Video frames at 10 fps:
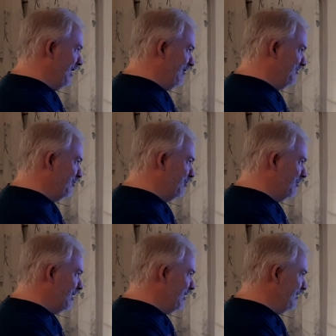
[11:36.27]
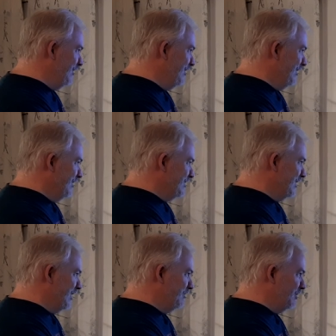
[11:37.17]
left or right to
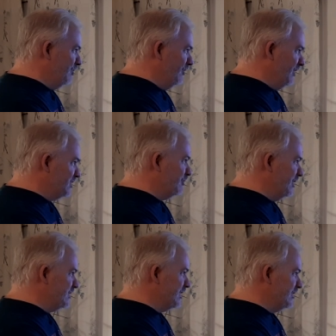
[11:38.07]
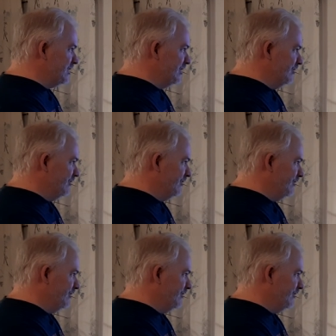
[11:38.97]
get him to move. It's pretty sensitive.